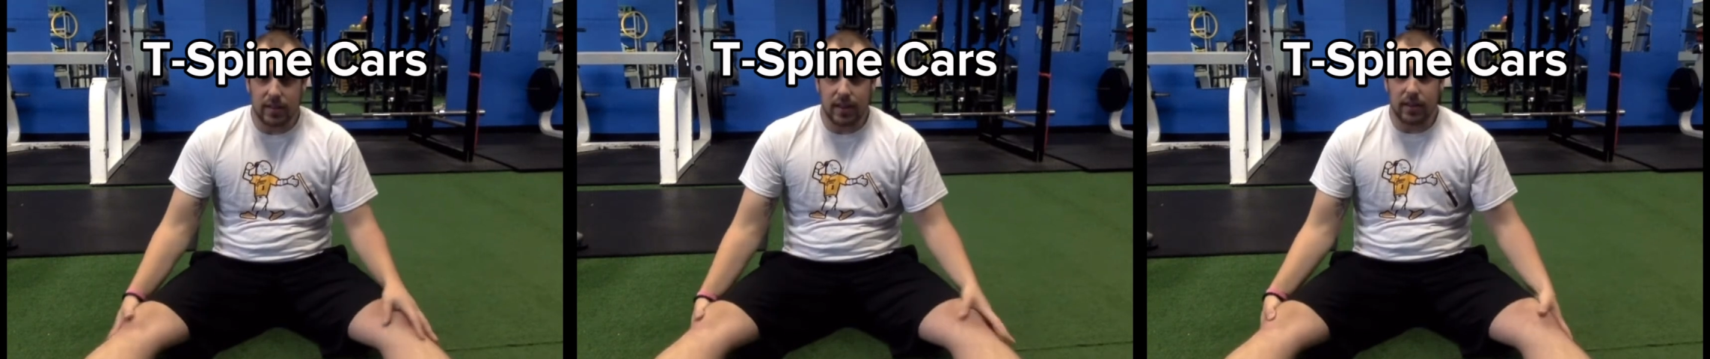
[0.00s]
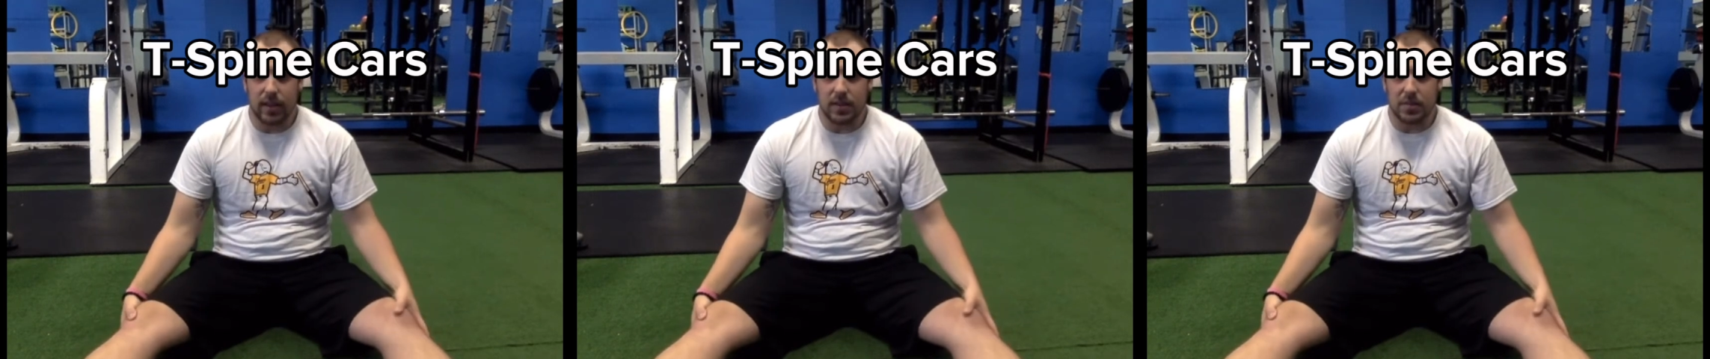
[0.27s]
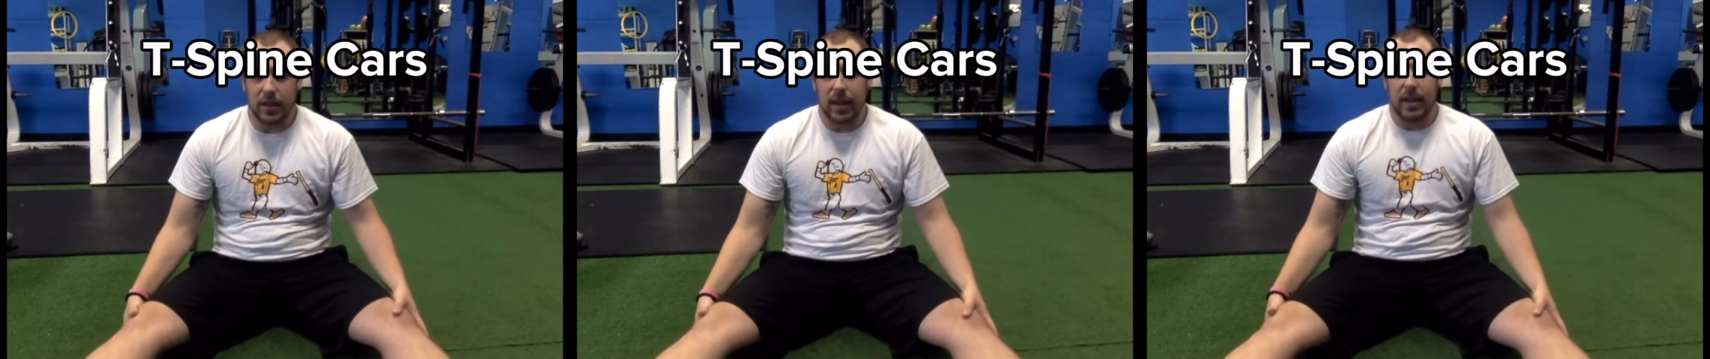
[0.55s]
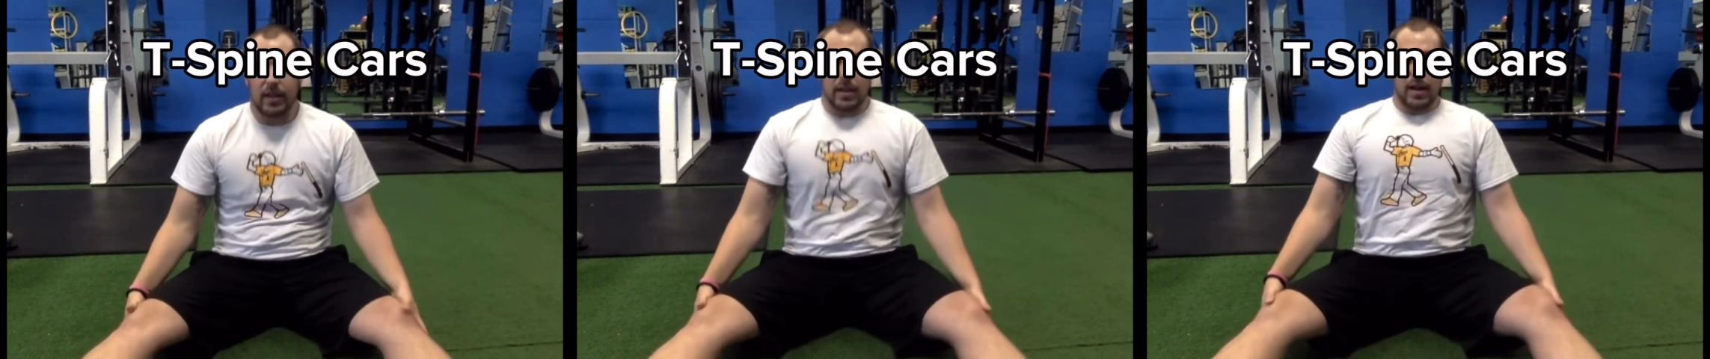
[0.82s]
like this, we
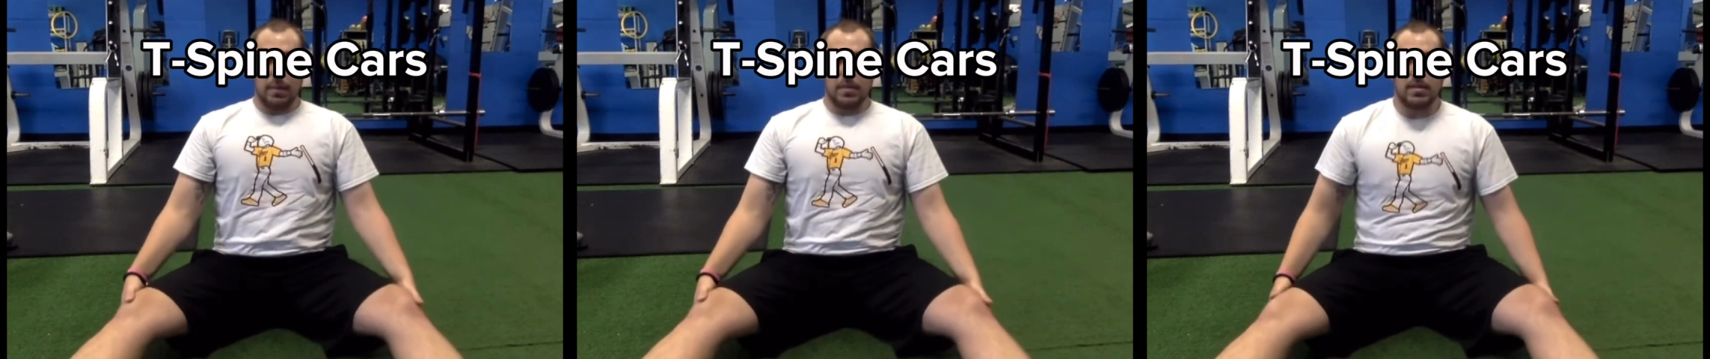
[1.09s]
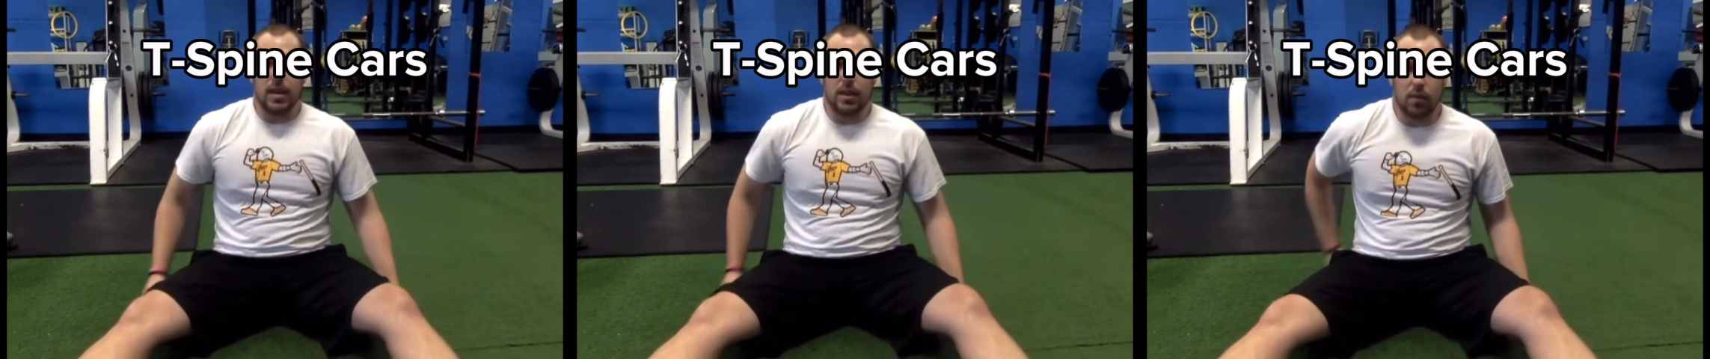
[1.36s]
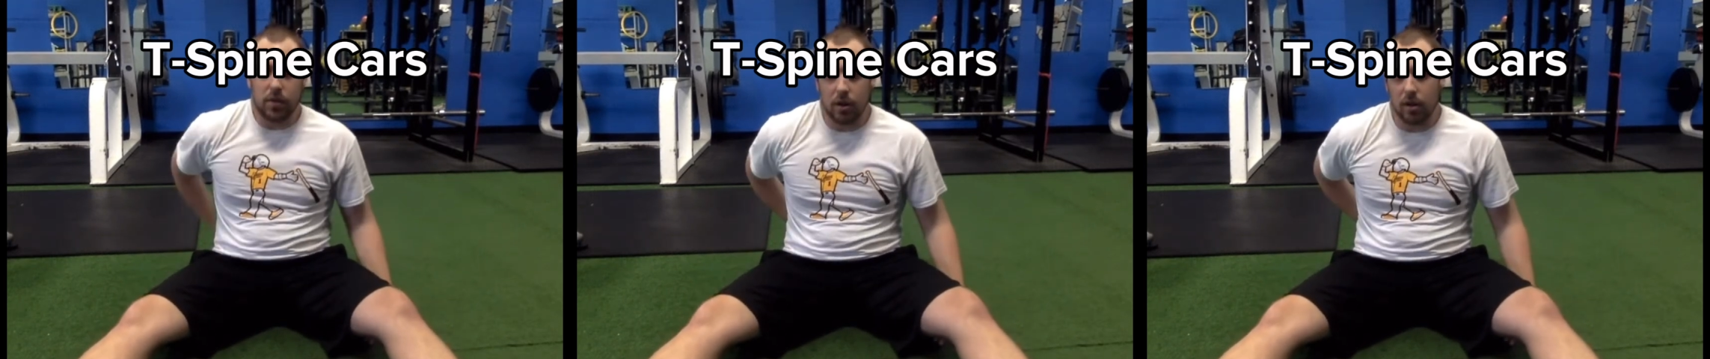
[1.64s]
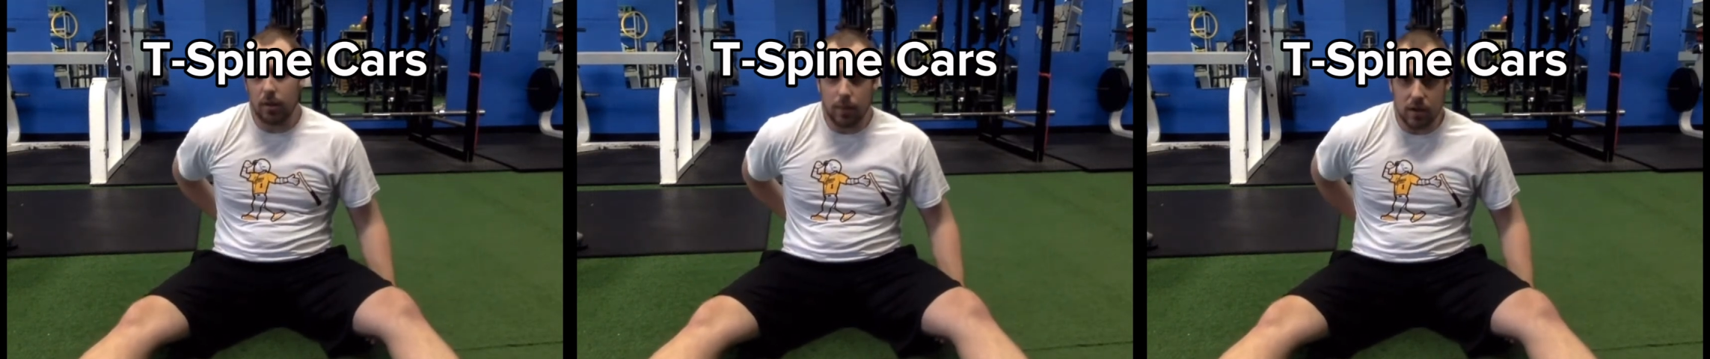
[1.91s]
can't compensate with our
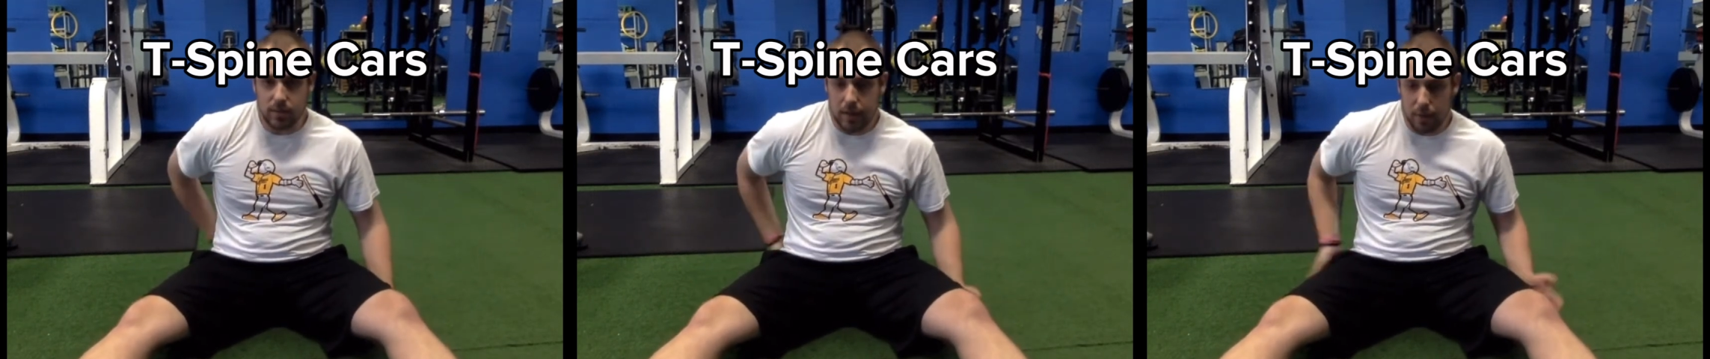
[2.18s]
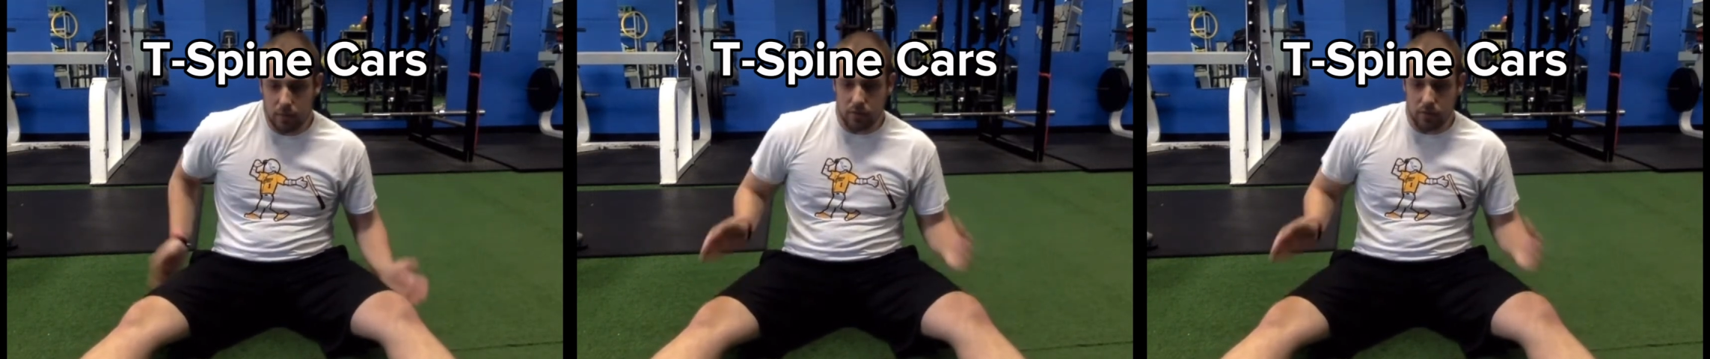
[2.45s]
lumbar spine.